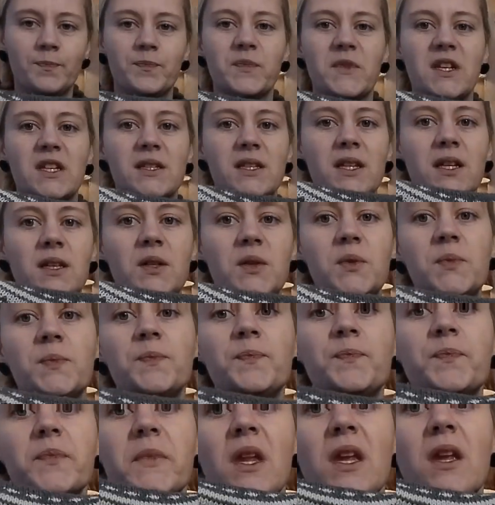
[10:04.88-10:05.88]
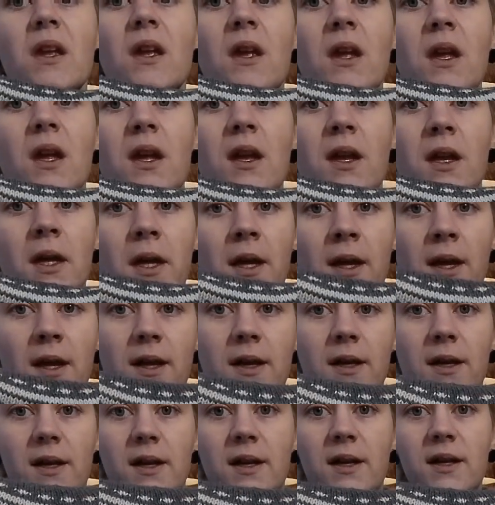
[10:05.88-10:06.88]
Yes, I do.
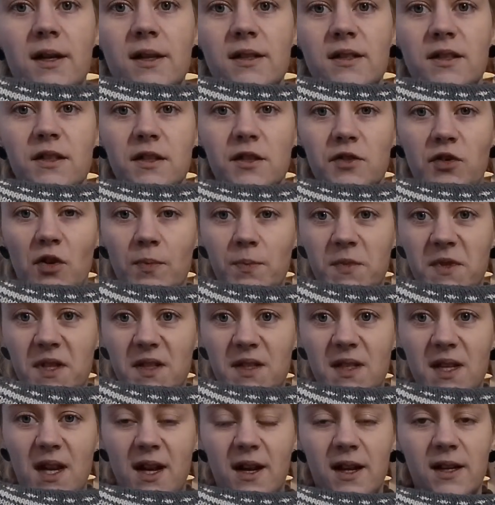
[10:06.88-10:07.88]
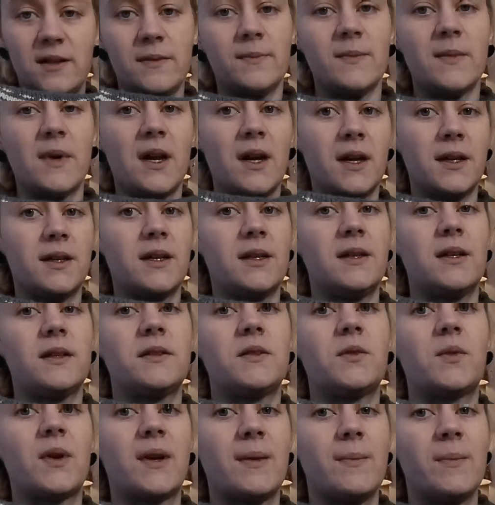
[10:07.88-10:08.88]
It's a drop design. I
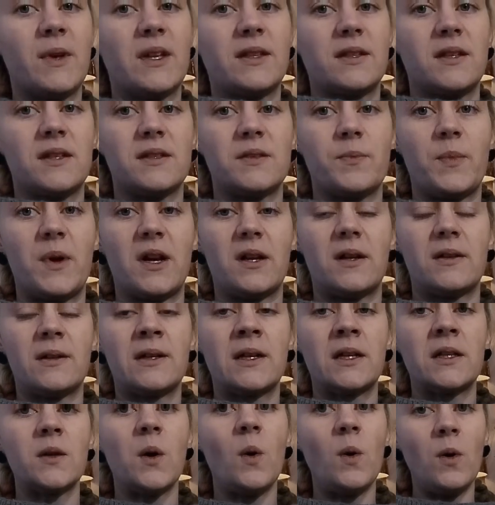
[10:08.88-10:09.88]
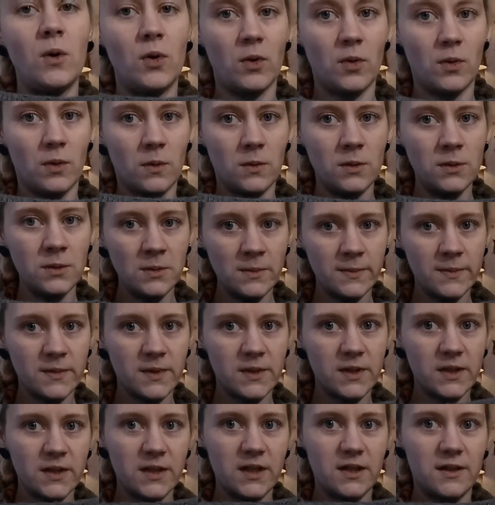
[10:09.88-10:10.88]
cannot recommend this pattern at all,
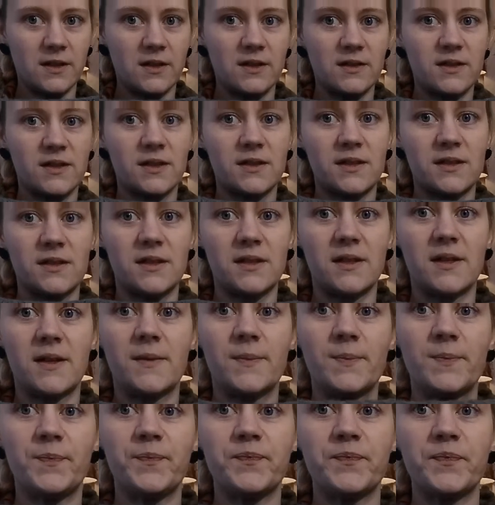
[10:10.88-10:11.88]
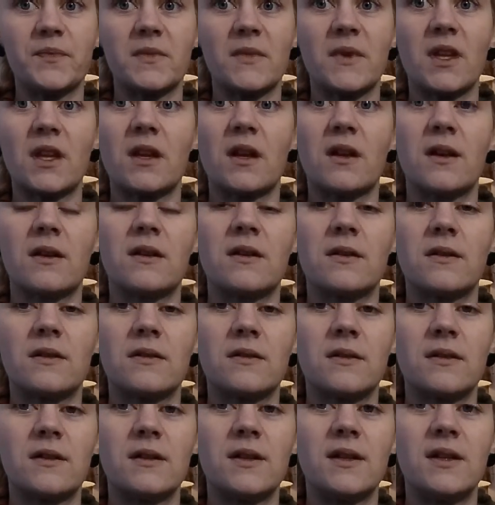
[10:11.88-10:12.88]
because
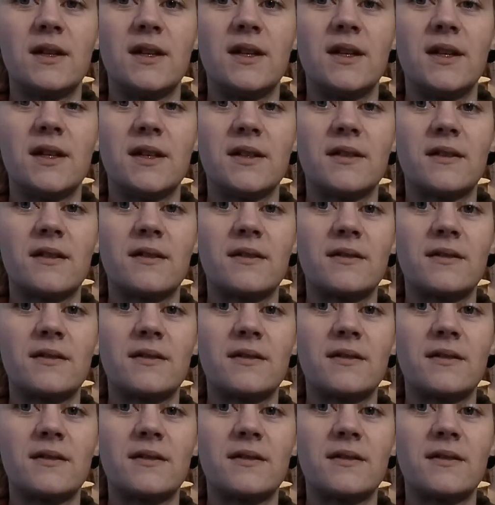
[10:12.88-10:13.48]
it